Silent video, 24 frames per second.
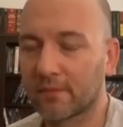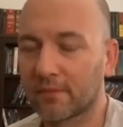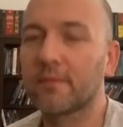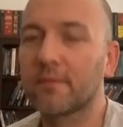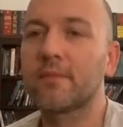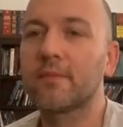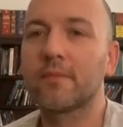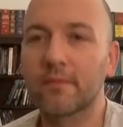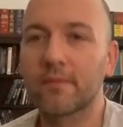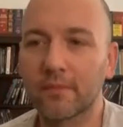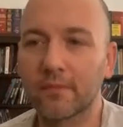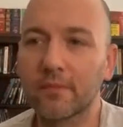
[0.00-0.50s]

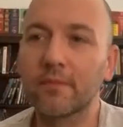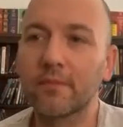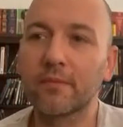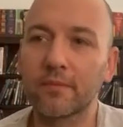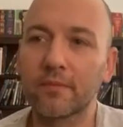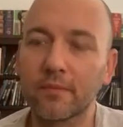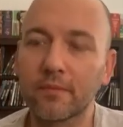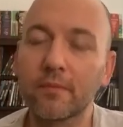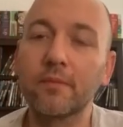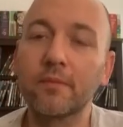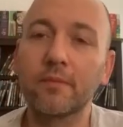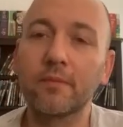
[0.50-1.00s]

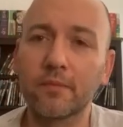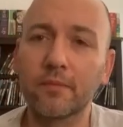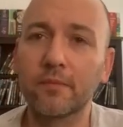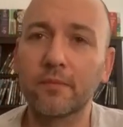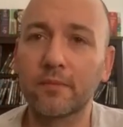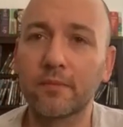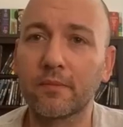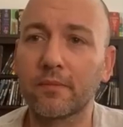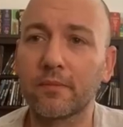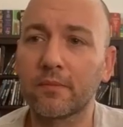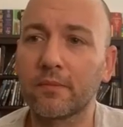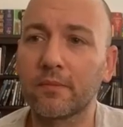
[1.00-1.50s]

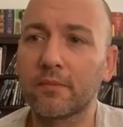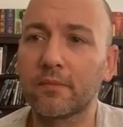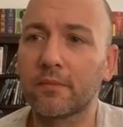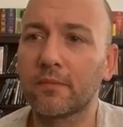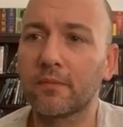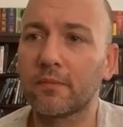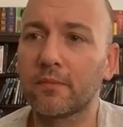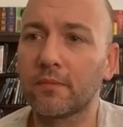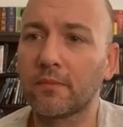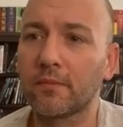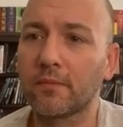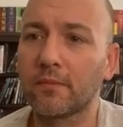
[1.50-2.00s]

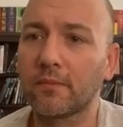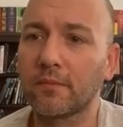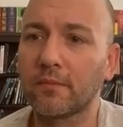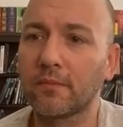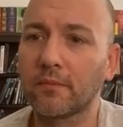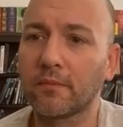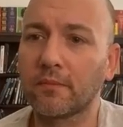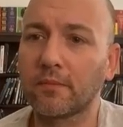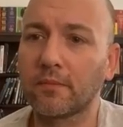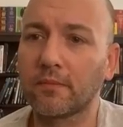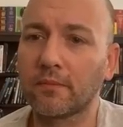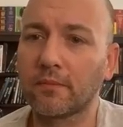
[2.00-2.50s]

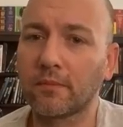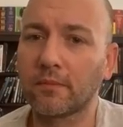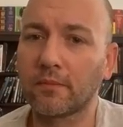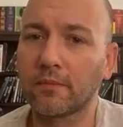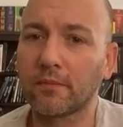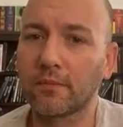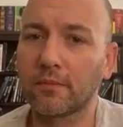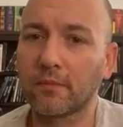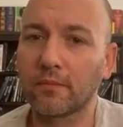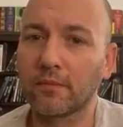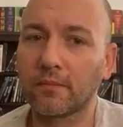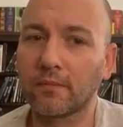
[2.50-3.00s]

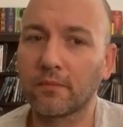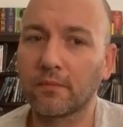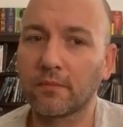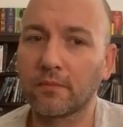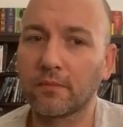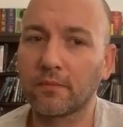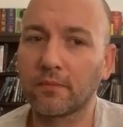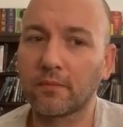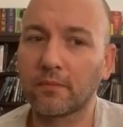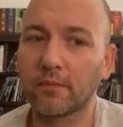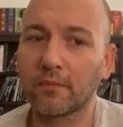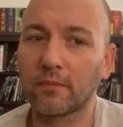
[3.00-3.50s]

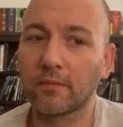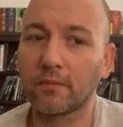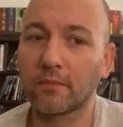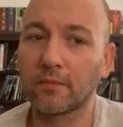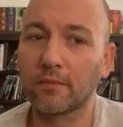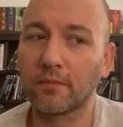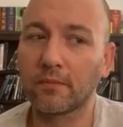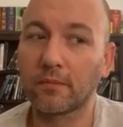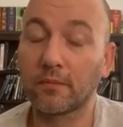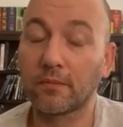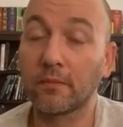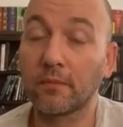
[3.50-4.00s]

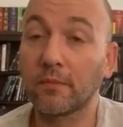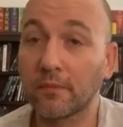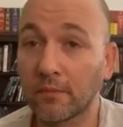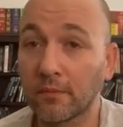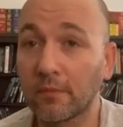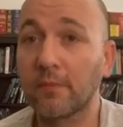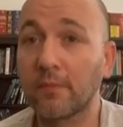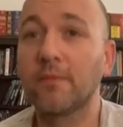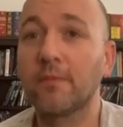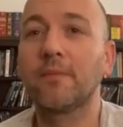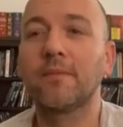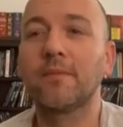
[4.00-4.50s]

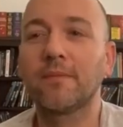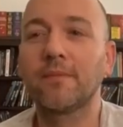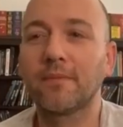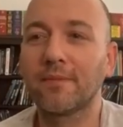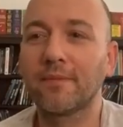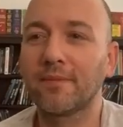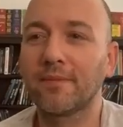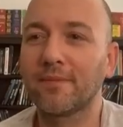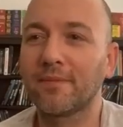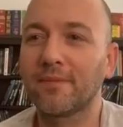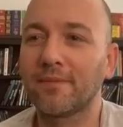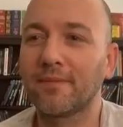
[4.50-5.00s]

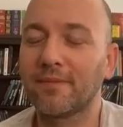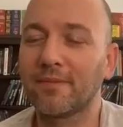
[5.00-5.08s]
This person isn't speaking.